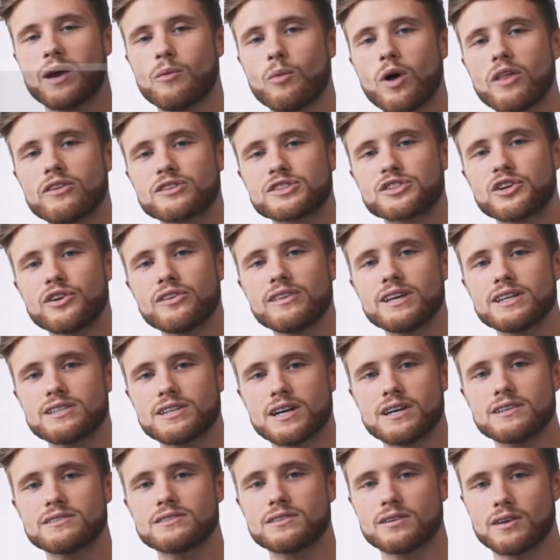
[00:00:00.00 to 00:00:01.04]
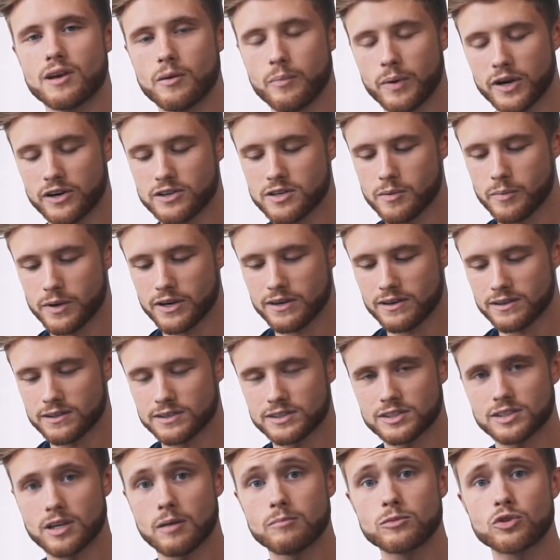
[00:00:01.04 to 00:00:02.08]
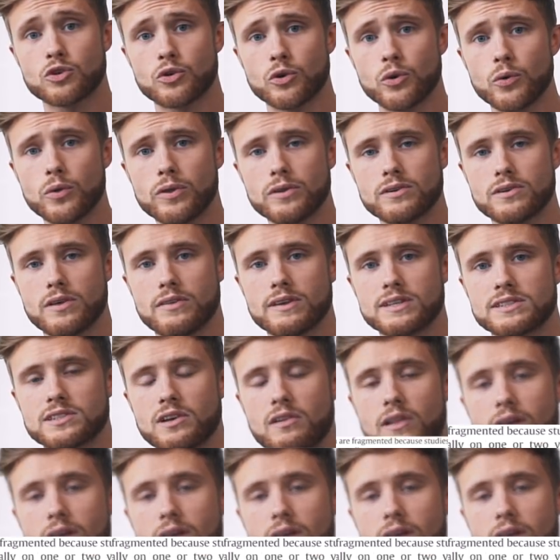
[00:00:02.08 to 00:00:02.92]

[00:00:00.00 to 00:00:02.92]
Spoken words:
And while there certainly does appear to be some truth to these